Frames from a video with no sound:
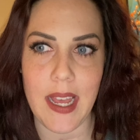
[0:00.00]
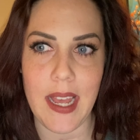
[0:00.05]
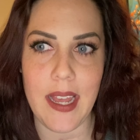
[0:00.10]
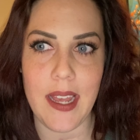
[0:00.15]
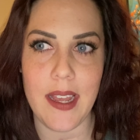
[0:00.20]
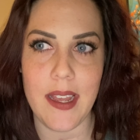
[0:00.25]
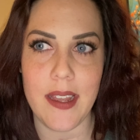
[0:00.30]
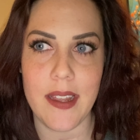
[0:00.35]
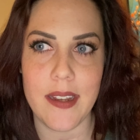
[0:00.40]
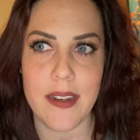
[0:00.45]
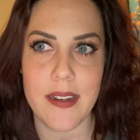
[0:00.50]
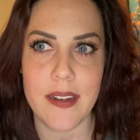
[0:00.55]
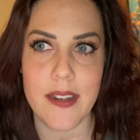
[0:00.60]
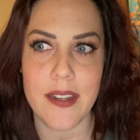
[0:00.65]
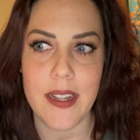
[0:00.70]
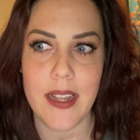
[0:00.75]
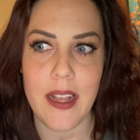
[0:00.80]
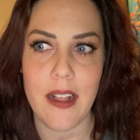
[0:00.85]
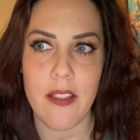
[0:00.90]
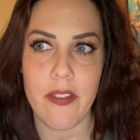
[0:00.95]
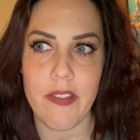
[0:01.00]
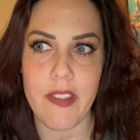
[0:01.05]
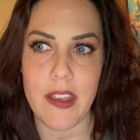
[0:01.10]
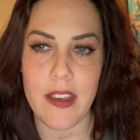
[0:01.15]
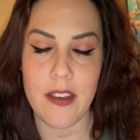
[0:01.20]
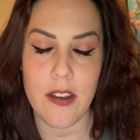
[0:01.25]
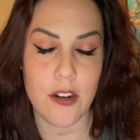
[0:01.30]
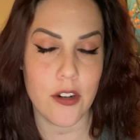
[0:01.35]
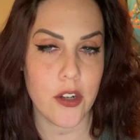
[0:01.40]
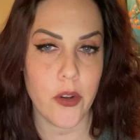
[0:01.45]
and
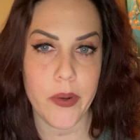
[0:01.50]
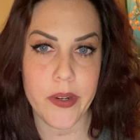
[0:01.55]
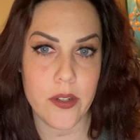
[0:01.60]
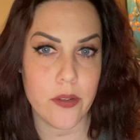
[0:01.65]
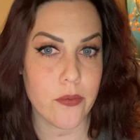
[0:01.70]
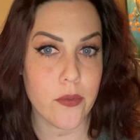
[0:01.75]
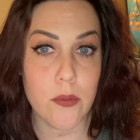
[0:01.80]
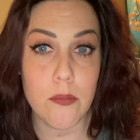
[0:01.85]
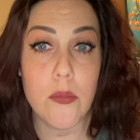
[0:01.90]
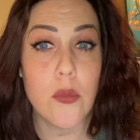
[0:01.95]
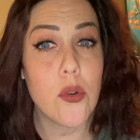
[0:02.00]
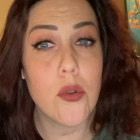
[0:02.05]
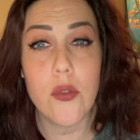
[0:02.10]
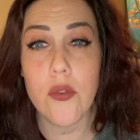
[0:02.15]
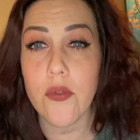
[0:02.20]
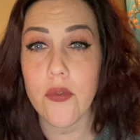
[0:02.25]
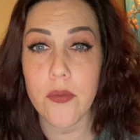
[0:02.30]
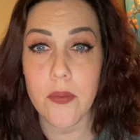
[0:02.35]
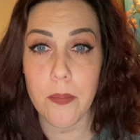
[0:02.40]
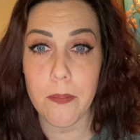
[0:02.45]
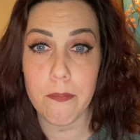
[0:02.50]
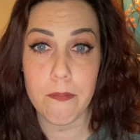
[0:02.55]
they are going to remove